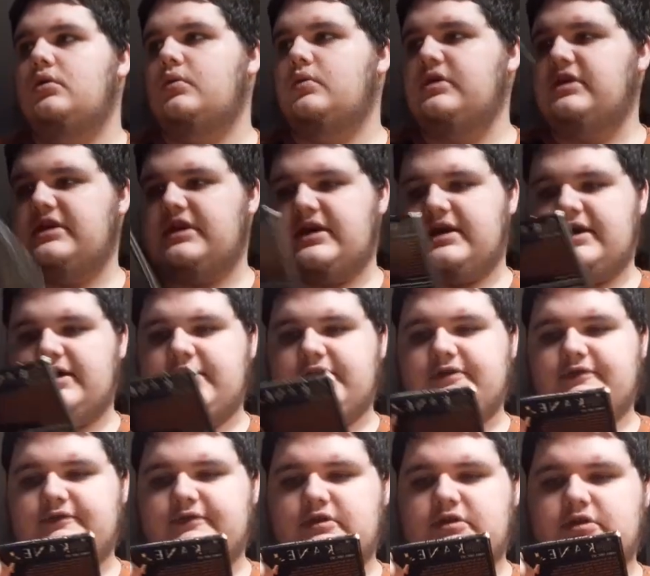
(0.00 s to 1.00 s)
We
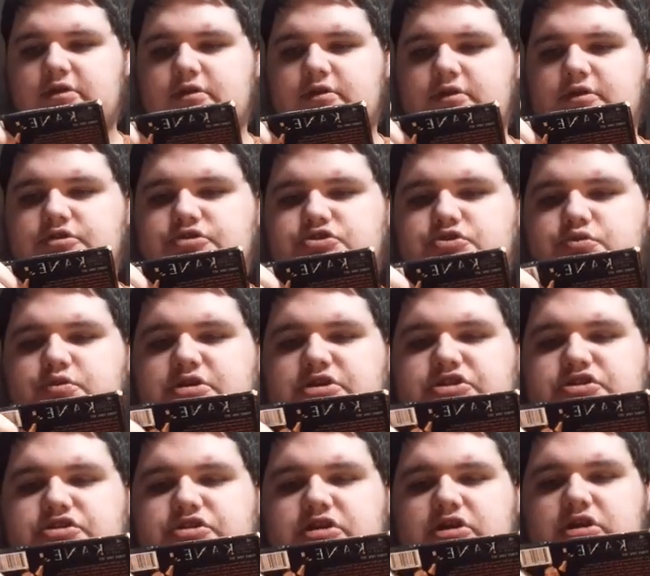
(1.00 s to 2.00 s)
have the
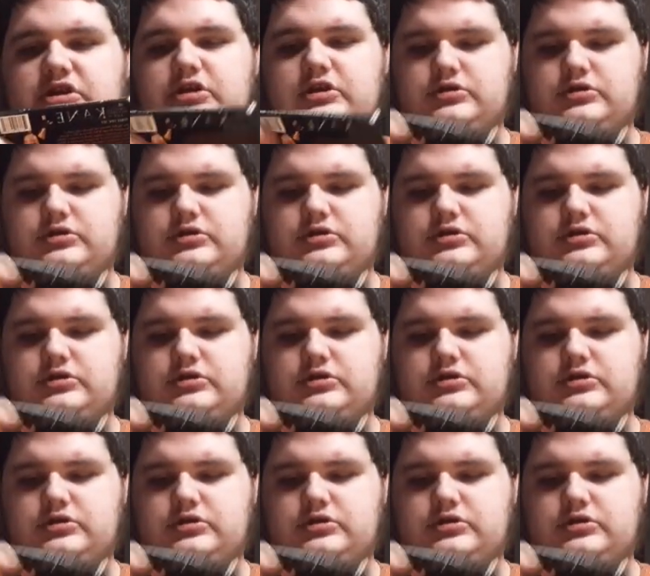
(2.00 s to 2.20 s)
Twisted